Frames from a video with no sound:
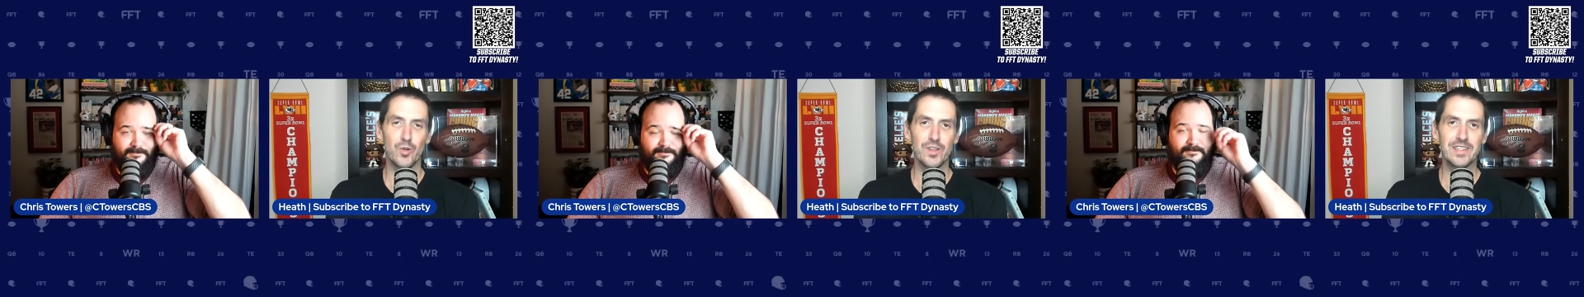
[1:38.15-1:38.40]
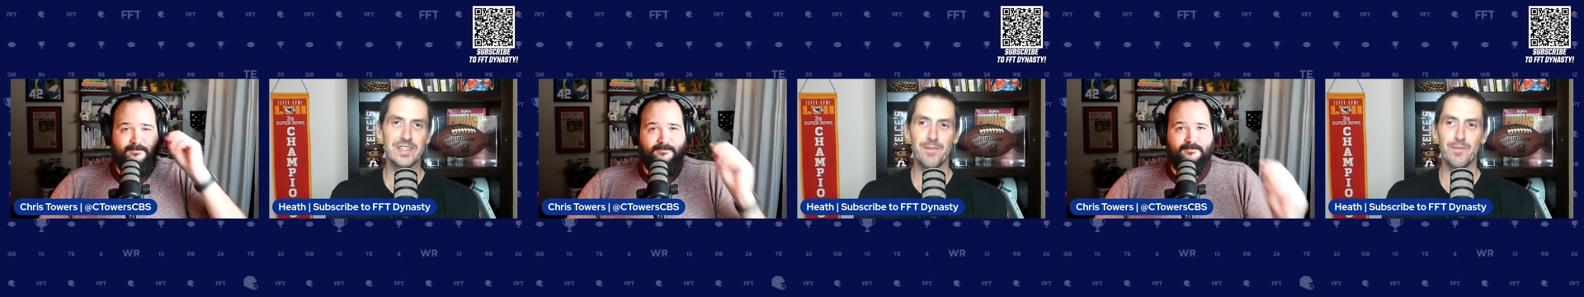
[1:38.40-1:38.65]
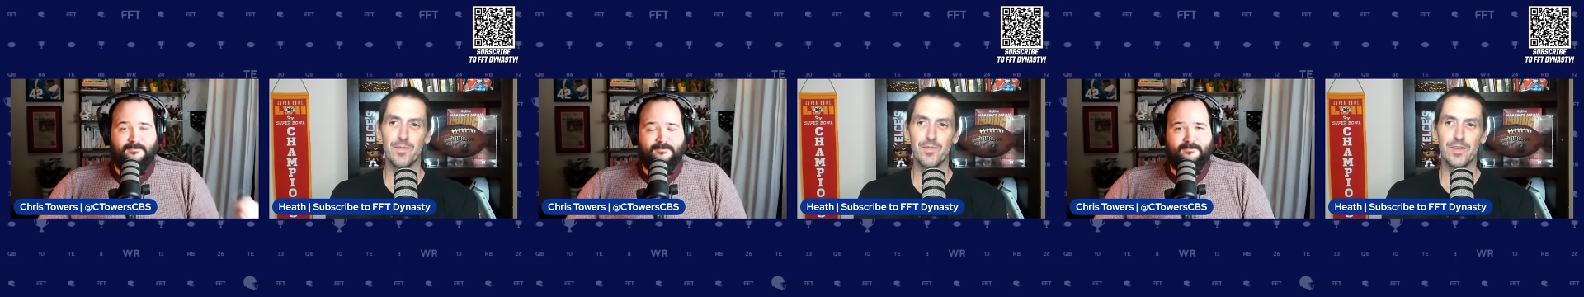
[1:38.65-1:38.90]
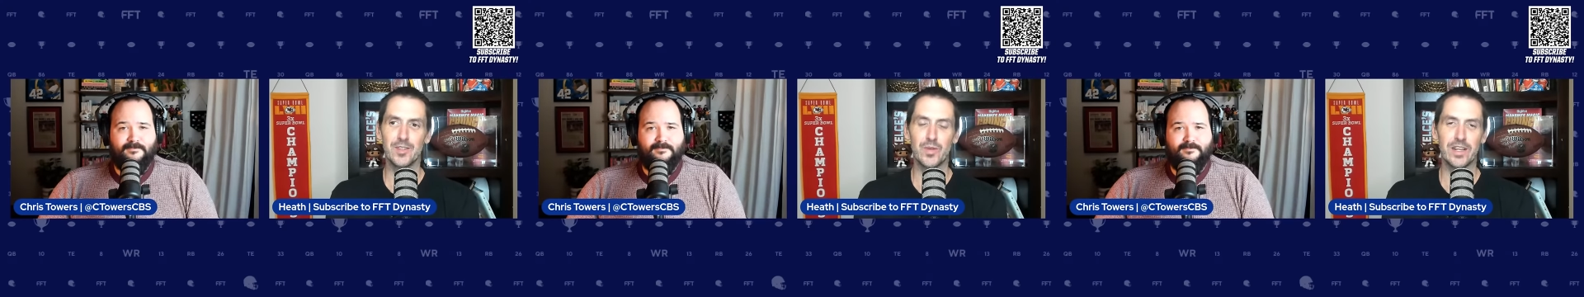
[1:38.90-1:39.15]
Speaker 1: This game,
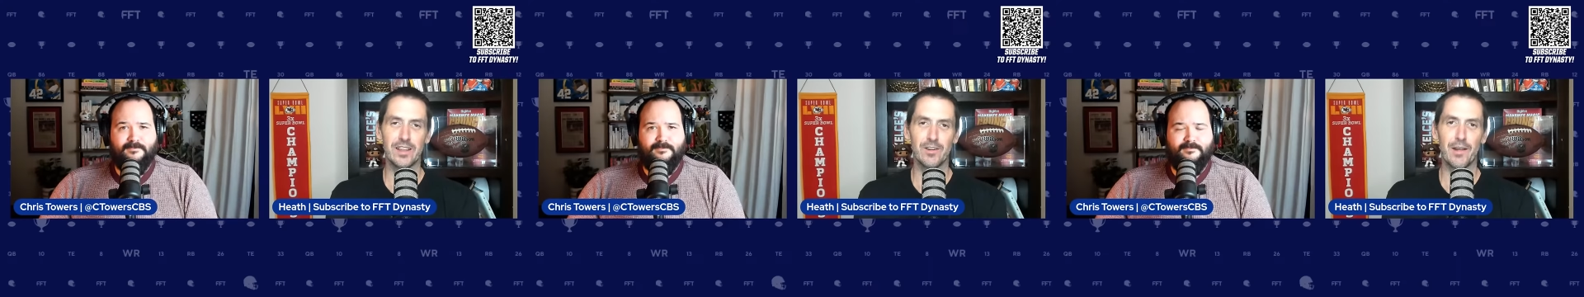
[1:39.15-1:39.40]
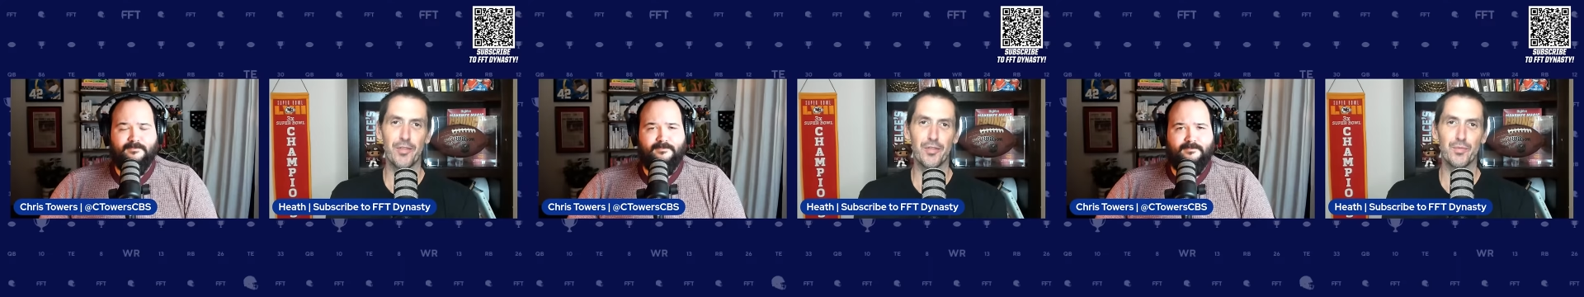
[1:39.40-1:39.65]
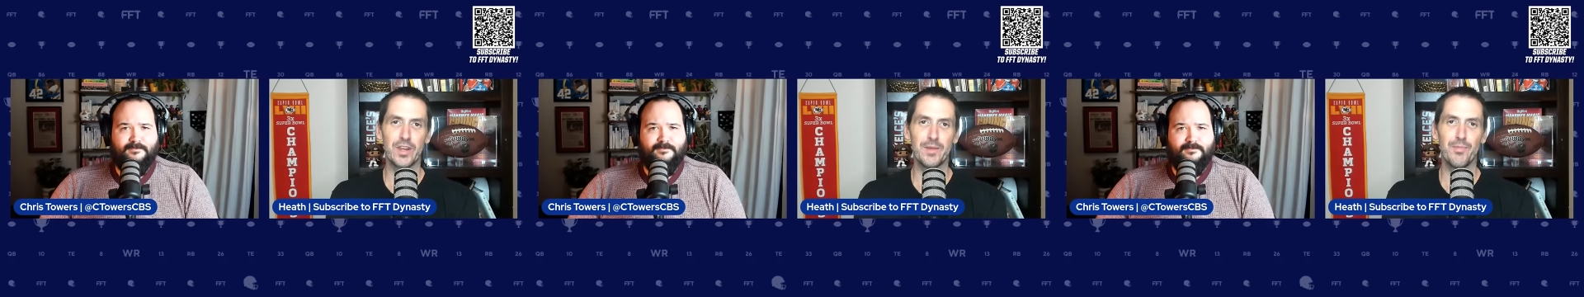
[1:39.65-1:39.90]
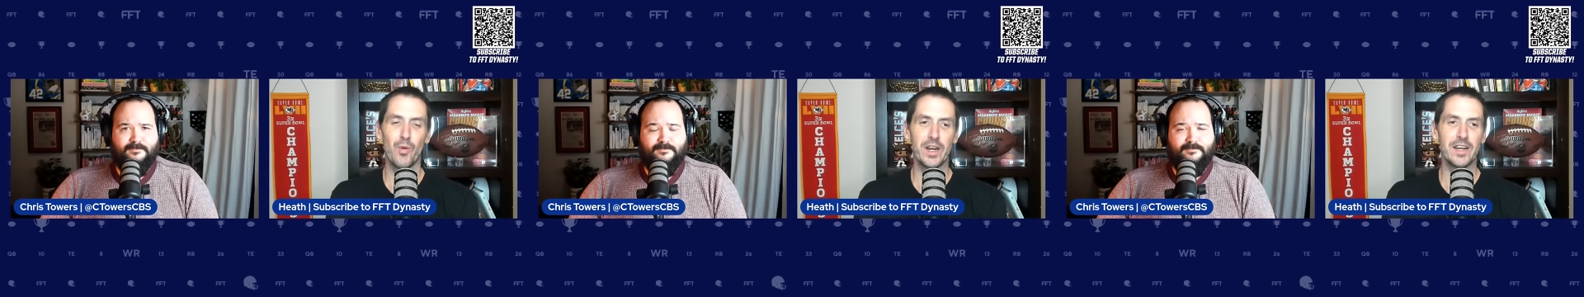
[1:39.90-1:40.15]
this week, they're now three
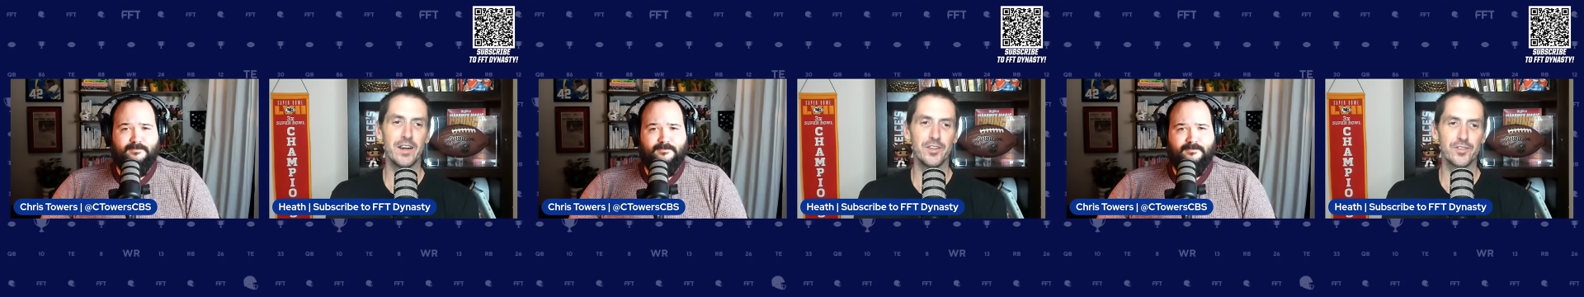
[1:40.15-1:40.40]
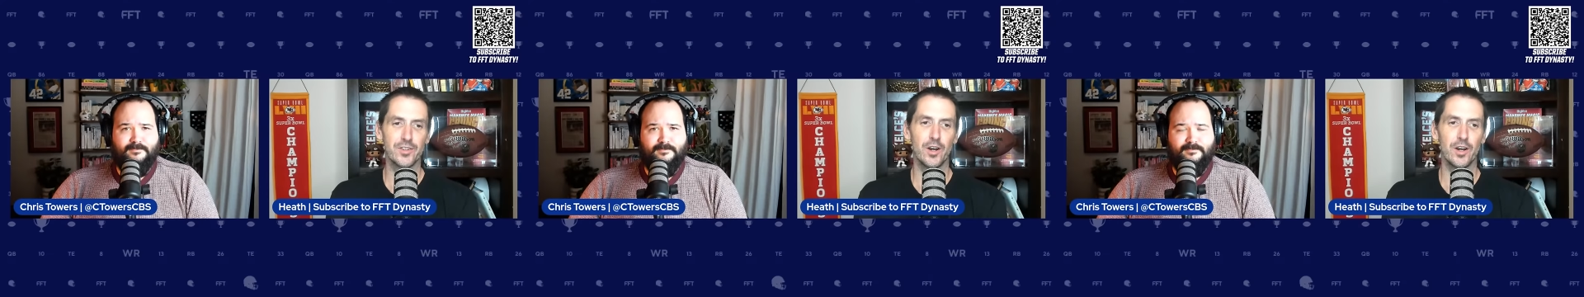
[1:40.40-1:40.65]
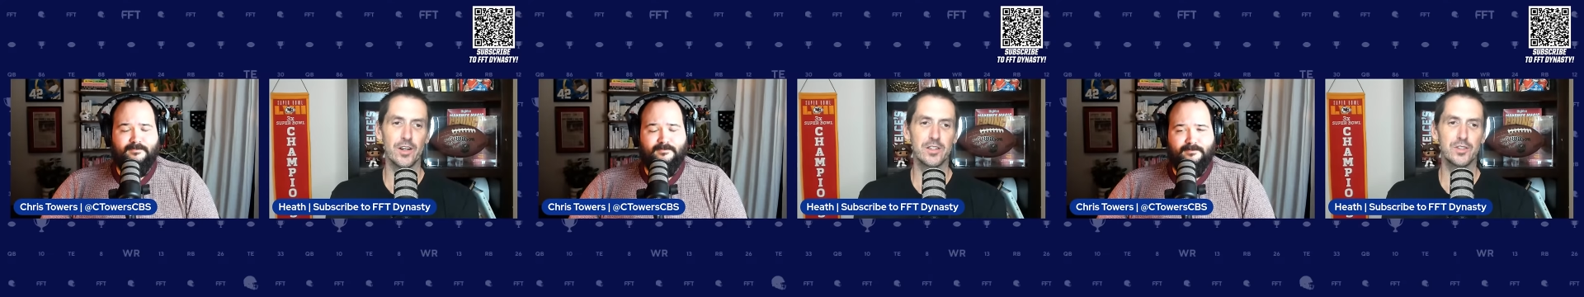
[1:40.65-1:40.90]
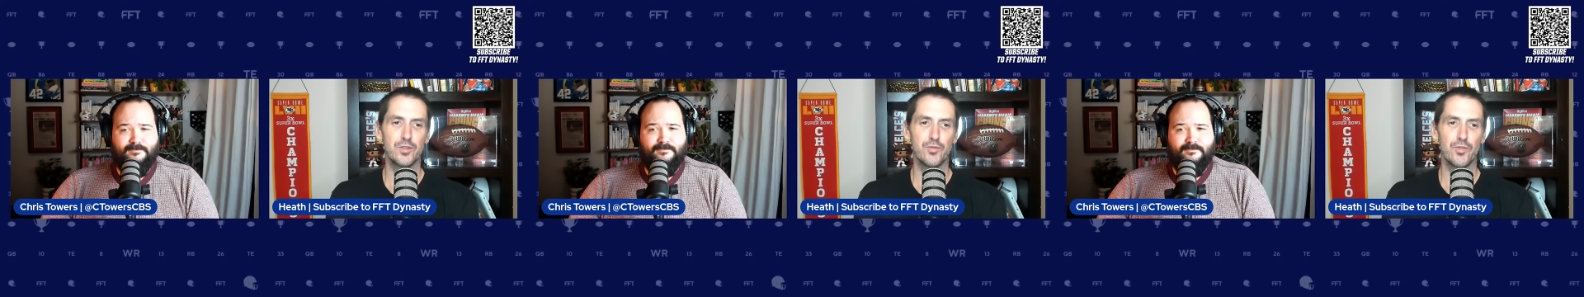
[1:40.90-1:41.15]
point
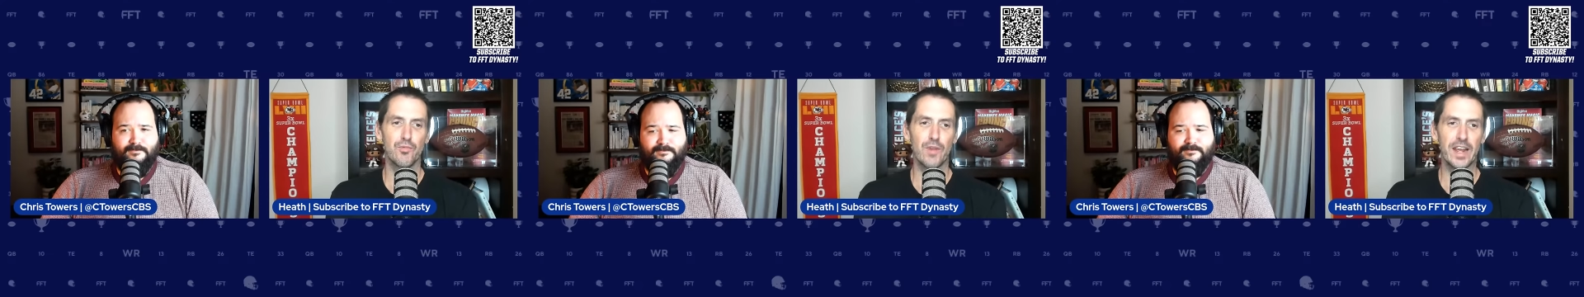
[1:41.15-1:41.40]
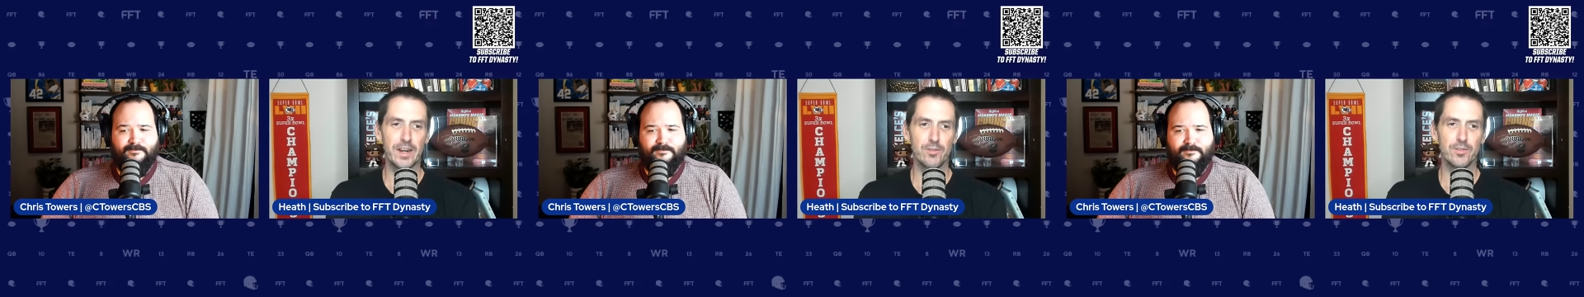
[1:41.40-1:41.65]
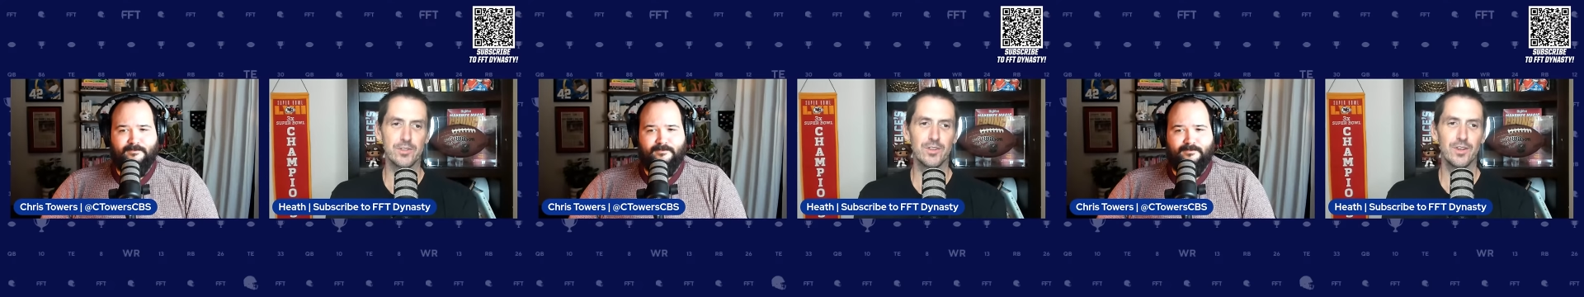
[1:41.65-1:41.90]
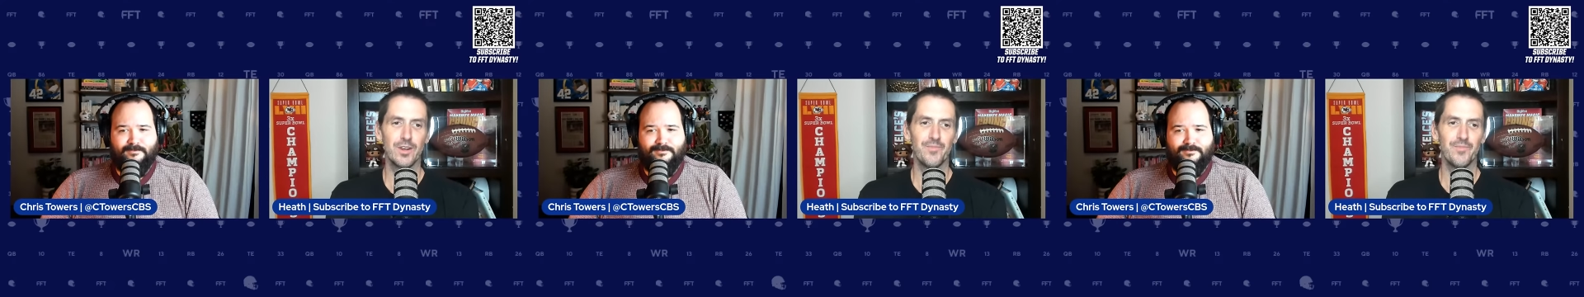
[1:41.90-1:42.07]
underdogs to the Raiders